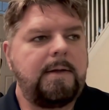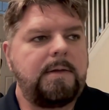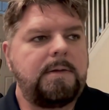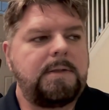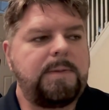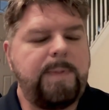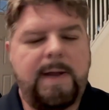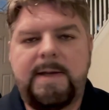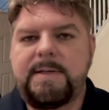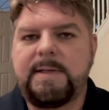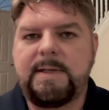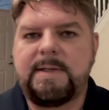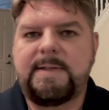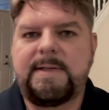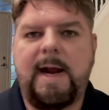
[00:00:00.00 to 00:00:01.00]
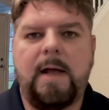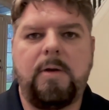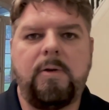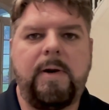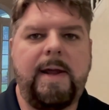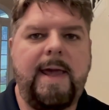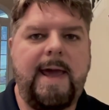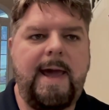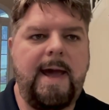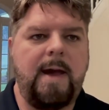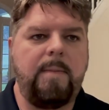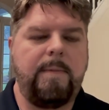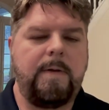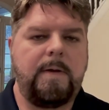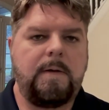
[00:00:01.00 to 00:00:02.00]
space in the salary
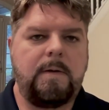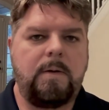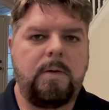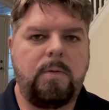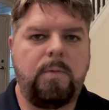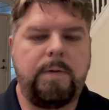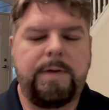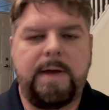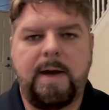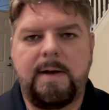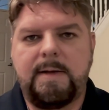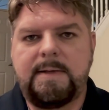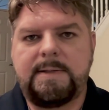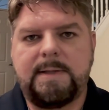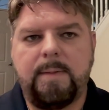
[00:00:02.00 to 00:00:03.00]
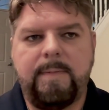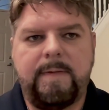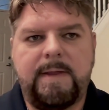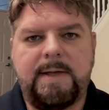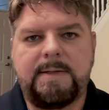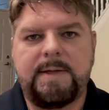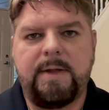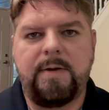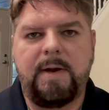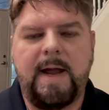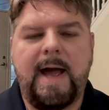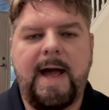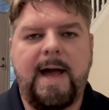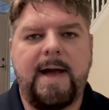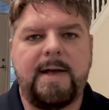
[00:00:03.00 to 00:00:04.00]
cap with cutting some of these other
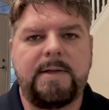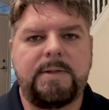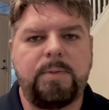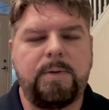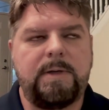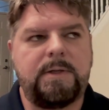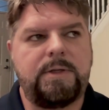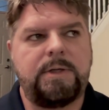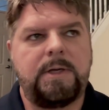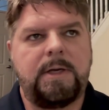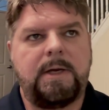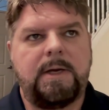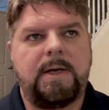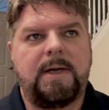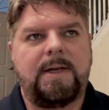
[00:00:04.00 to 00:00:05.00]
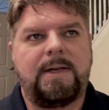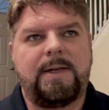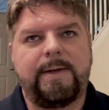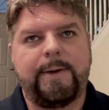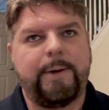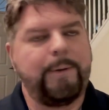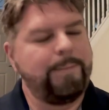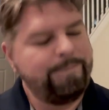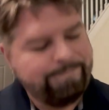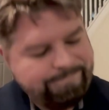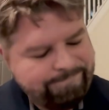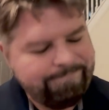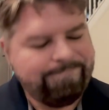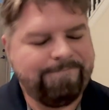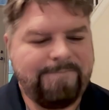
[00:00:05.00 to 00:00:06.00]
guys, which, you know,
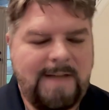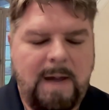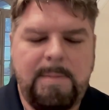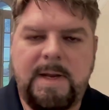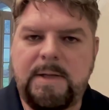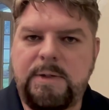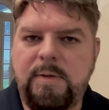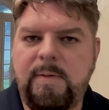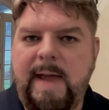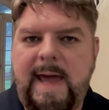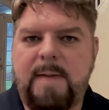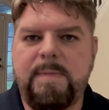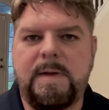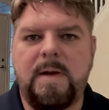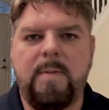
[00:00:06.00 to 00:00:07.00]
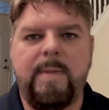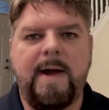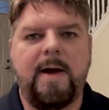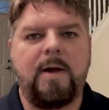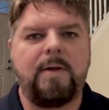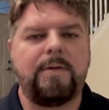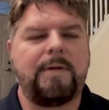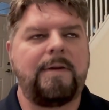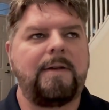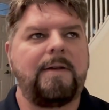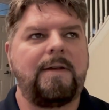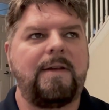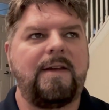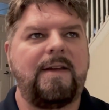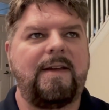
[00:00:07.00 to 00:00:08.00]
I'm not too happy about.
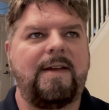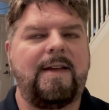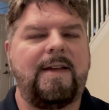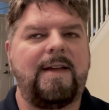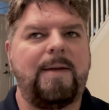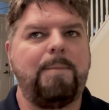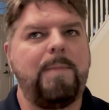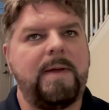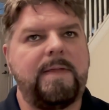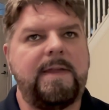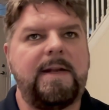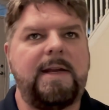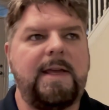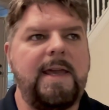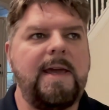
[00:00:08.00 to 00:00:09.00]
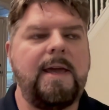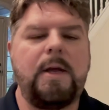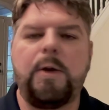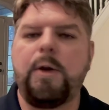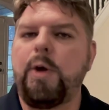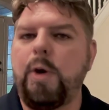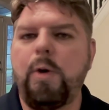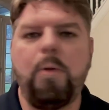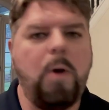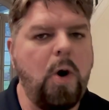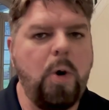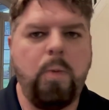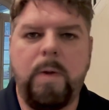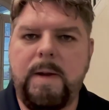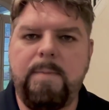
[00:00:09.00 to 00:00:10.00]
But then again, who
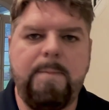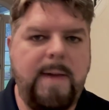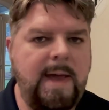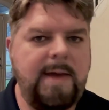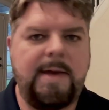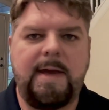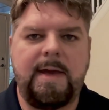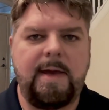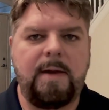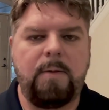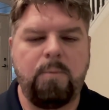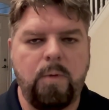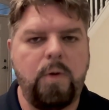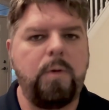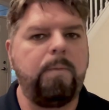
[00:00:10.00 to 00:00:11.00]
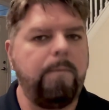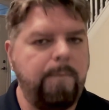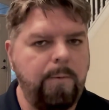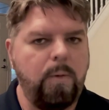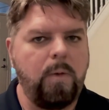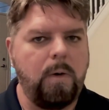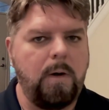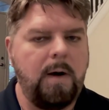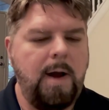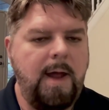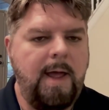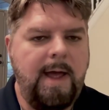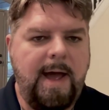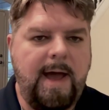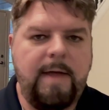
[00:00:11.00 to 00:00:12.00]
are we making room for?
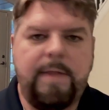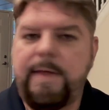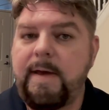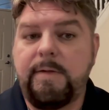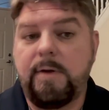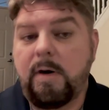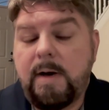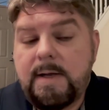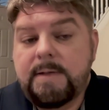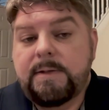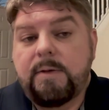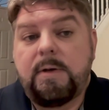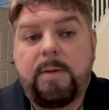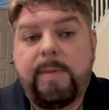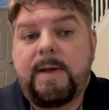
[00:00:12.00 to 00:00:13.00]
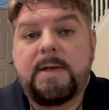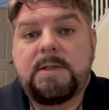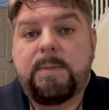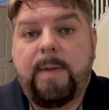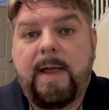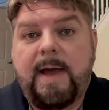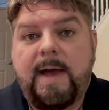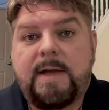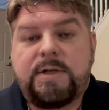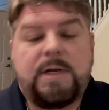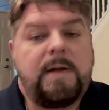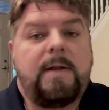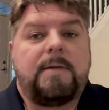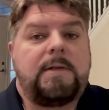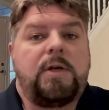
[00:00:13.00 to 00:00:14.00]
I think there is going to be a splash.
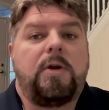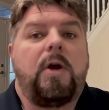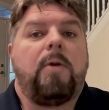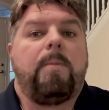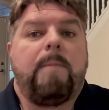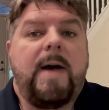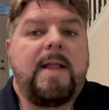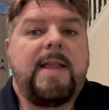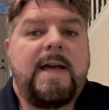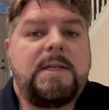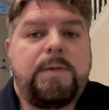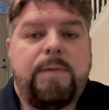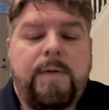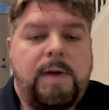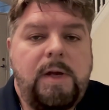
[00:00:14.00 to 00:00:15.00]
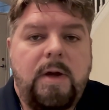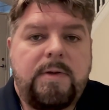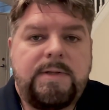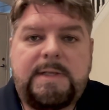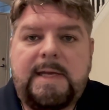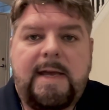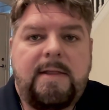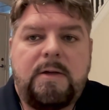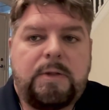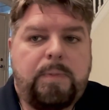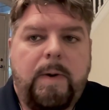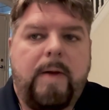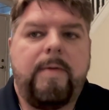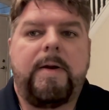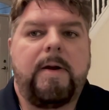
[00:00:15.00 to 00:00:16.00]
You know, my last video said there's
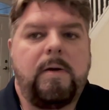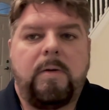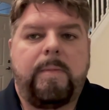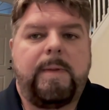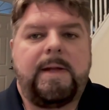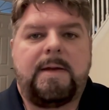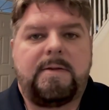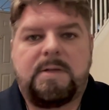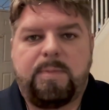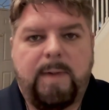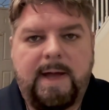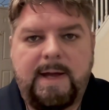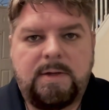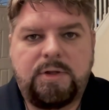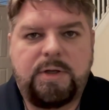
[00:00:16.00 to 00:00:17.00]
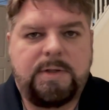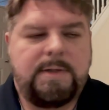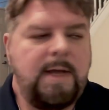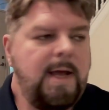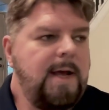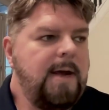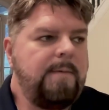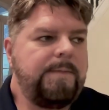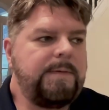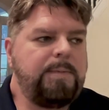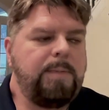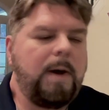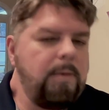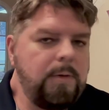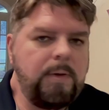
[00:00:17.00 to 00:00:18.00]
probably not going to be any splashes. It's
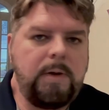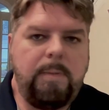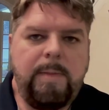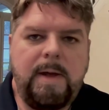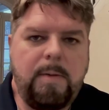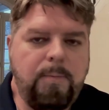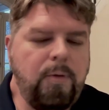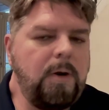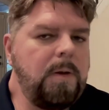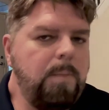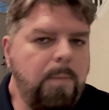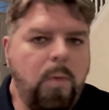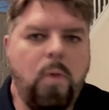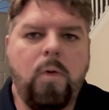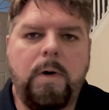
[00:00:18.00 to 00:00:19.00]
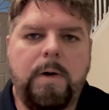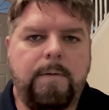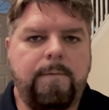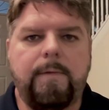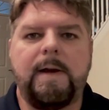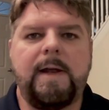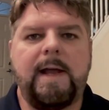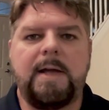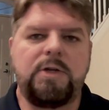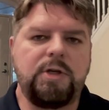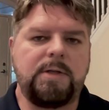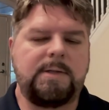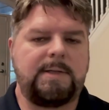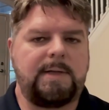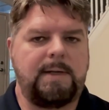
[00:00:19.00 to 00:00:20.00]
probably going to be a pretty boring free
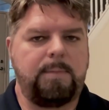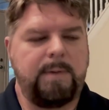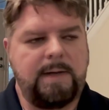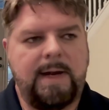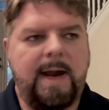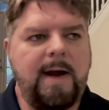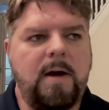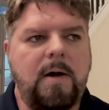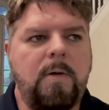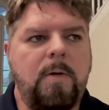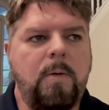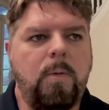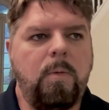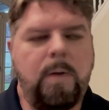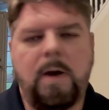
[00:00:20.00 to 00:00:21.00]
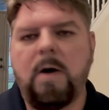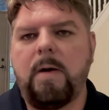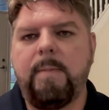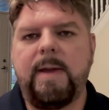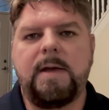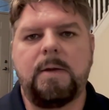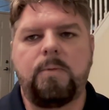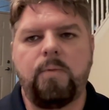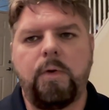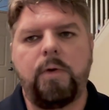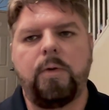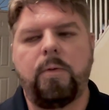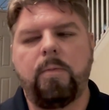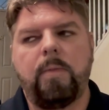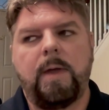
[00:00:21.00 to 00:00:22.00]
agency. But now we are making
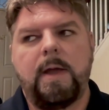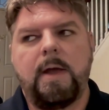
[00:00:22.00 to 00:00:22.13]
room.